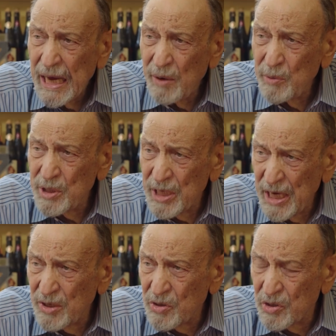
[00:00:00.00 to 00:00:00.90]
how
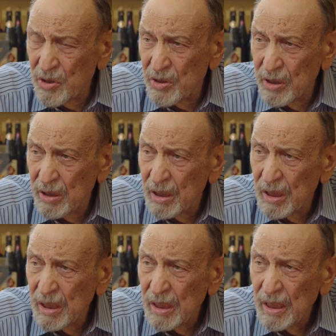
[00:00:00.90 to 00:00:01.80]
intense
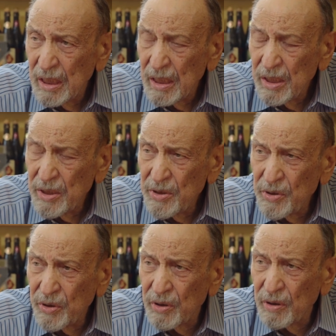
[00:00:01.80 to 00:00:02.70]

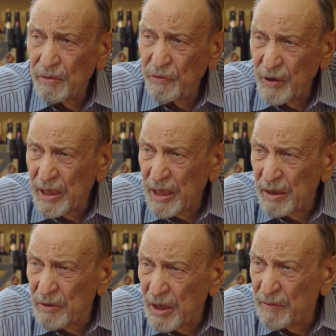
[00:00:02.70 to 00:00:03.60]
your feeling
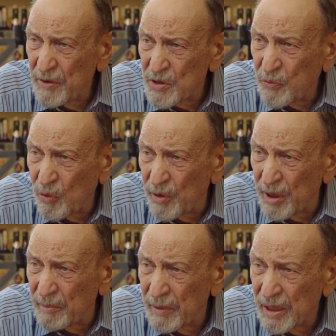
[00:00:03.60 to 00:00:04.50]
of love is for
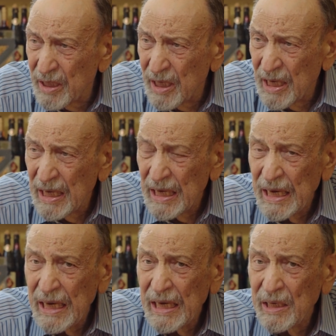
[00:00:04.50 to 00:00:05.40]
them
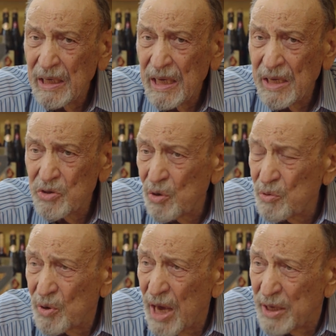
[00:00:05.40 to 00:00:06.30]
as though
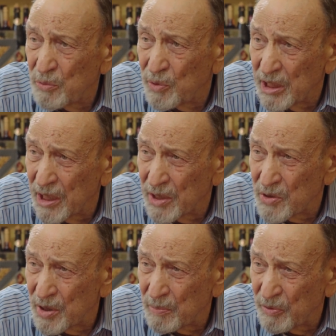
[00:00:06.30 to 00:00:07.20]
you hadn't
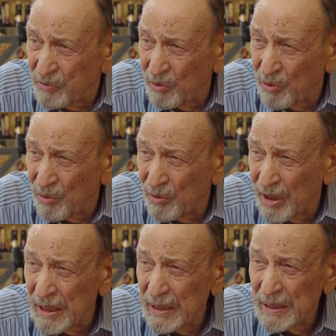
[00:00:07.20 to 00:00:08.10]
realized it before,
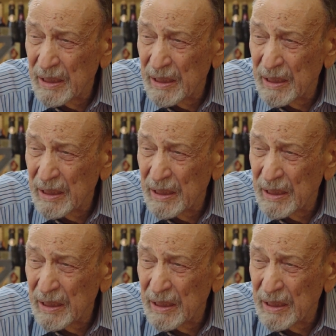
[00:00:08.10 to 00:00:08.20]
right?